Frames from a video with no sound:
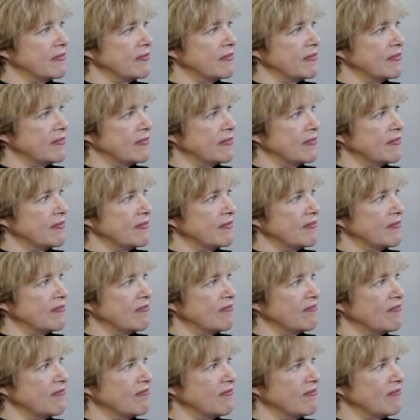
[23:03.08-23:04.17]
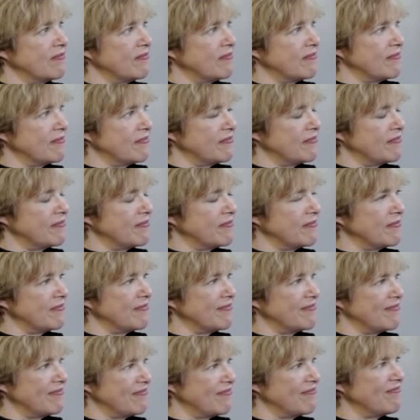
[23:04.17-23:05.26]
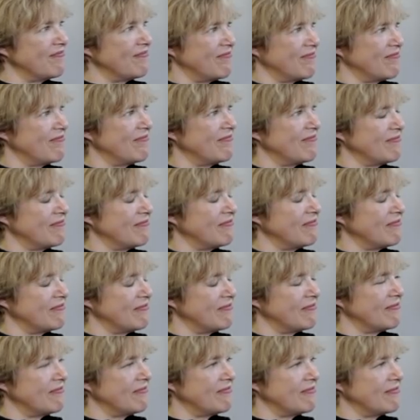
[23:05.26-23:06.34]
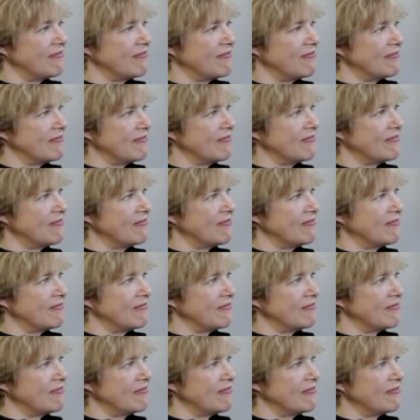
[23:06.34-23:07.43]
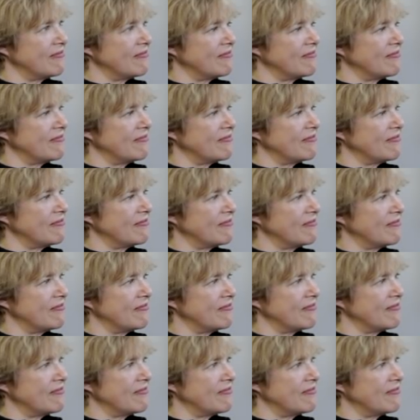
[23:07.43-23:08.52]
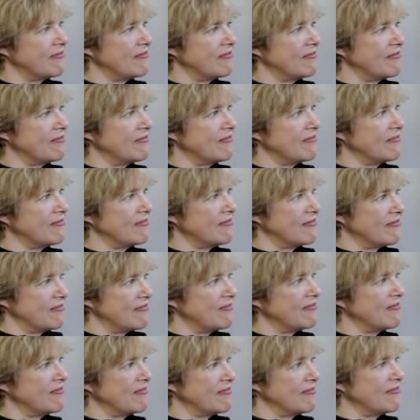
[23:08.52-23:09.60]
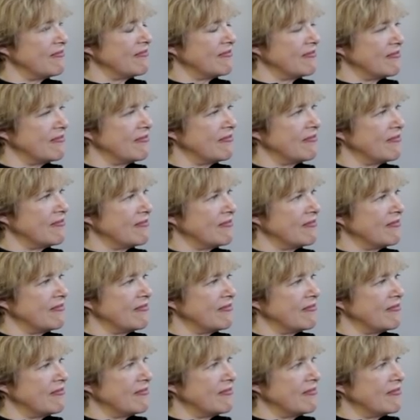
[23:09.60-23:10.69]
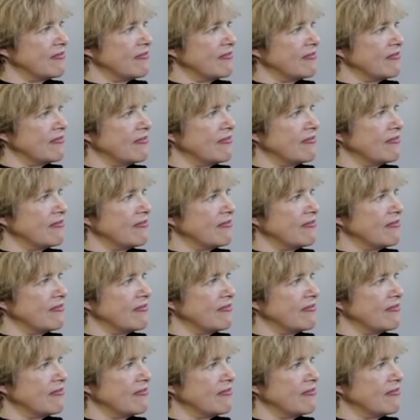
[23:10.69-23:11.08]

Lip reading: (silent)